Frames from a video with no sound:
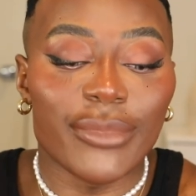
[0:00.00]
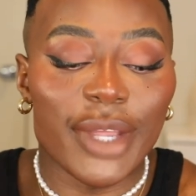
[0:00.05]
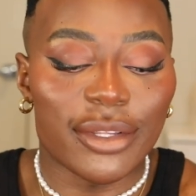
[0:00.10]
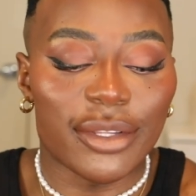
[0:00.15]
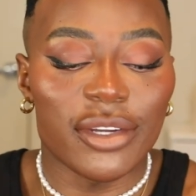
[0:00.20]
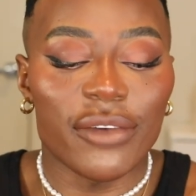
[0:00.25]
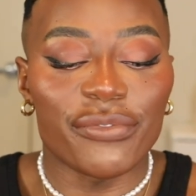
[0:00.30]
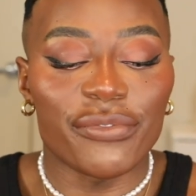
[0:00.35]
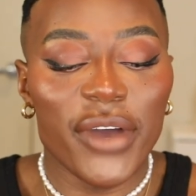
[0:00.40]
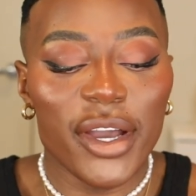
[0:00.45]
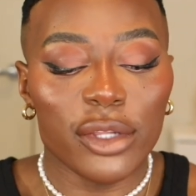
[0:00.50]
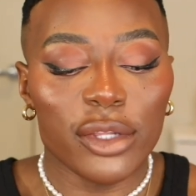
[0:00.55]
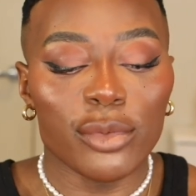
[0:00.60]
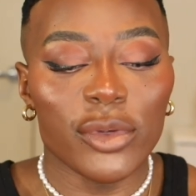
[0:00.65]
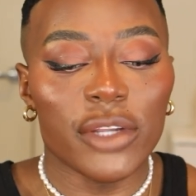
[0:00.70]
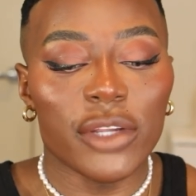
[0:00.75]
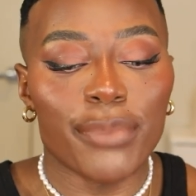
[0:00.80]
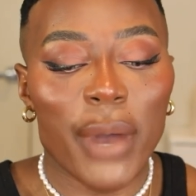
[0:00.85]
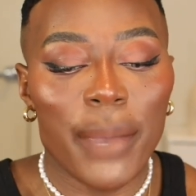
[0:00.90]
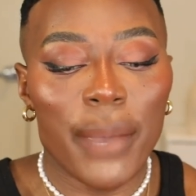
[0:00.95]
So the first
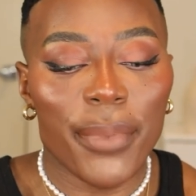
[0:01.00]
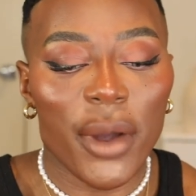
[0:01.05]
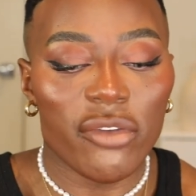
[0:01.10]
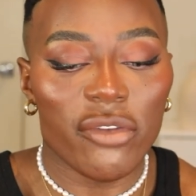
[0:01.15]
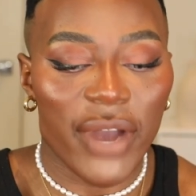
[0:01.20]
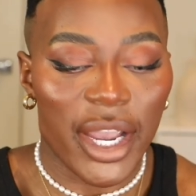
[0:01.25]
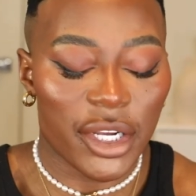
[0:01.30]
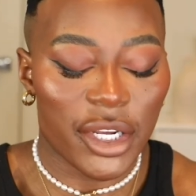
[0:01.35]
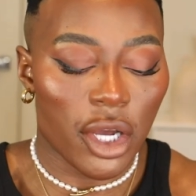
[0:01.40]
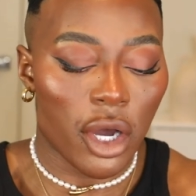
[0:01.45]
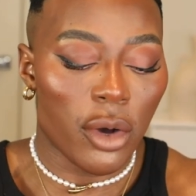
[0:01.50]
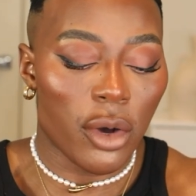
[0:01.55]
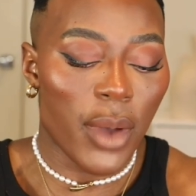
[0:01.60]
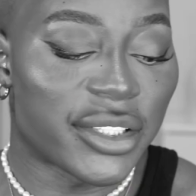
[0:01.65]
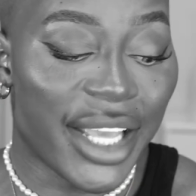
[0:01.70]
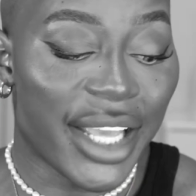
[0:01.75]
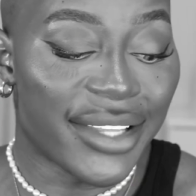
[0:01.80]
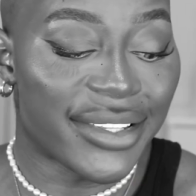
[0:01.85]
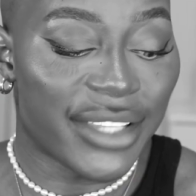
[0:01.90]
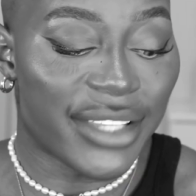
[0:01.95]
one's by
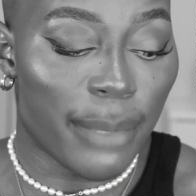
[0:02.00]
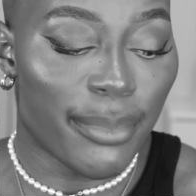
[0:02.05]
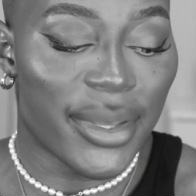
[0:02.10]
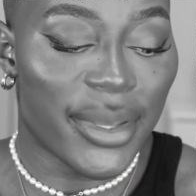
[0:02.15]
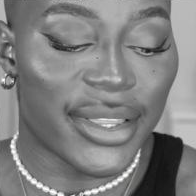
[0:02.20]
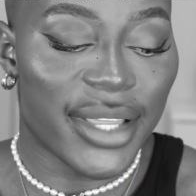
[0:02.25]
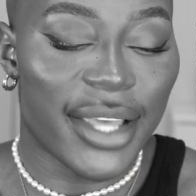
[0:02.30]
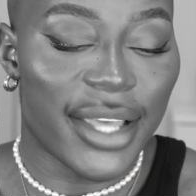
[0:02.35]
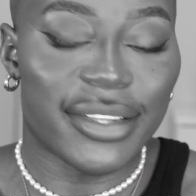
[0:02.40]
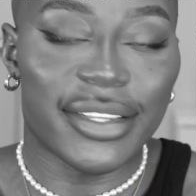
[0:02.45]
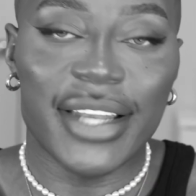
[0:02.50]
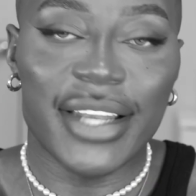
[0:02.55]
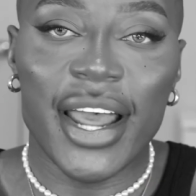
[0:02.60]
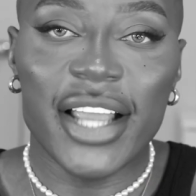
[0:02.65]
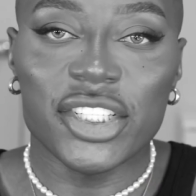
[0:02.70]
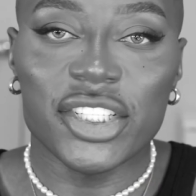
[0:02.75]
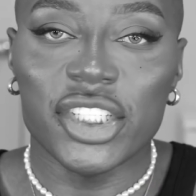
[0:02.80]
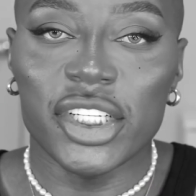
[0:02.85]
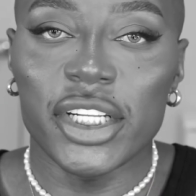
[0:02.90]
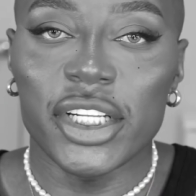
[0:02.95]
BYREDO. They sent me this and
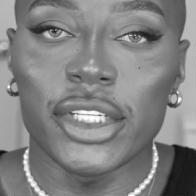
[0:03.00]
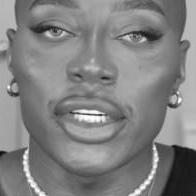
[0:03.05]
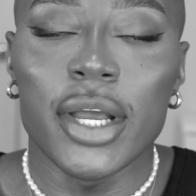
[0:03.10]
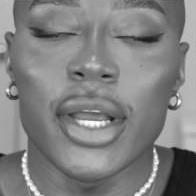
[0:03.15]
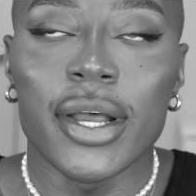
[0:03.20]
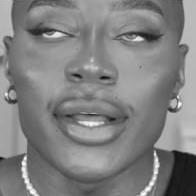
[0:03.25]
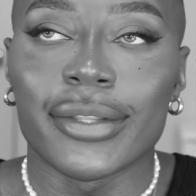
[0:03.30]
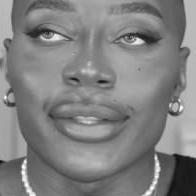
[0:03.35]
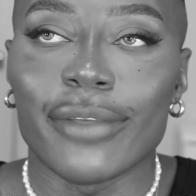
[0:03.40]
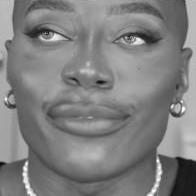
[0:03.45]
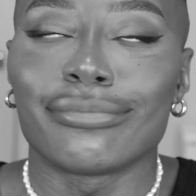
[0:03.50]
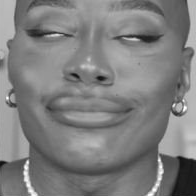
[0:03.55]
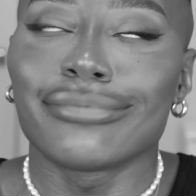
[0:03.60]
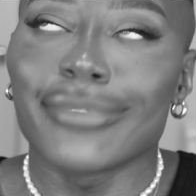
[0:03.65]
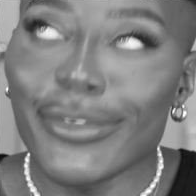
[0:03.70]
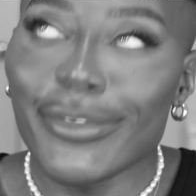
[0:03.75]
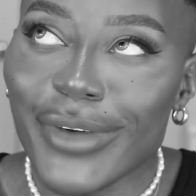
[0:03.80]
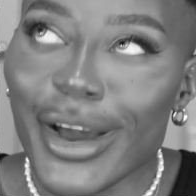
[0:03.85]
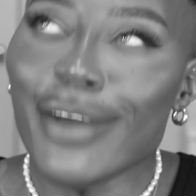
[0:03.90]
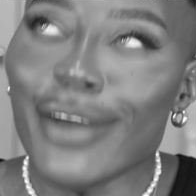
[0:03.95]
actually, they've
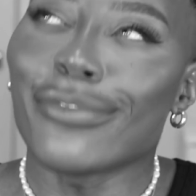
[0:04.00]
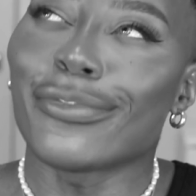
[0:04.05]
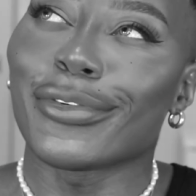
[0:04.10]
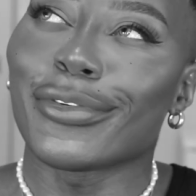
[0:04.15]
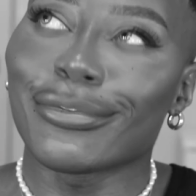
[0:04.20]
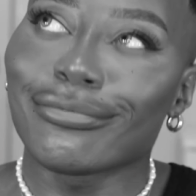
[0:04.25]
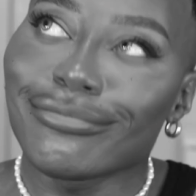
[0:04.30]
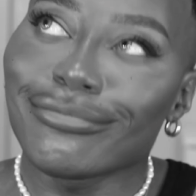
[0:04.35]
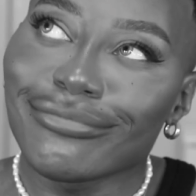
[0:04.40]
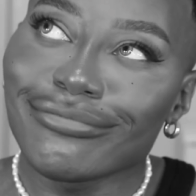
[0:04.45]
got a few.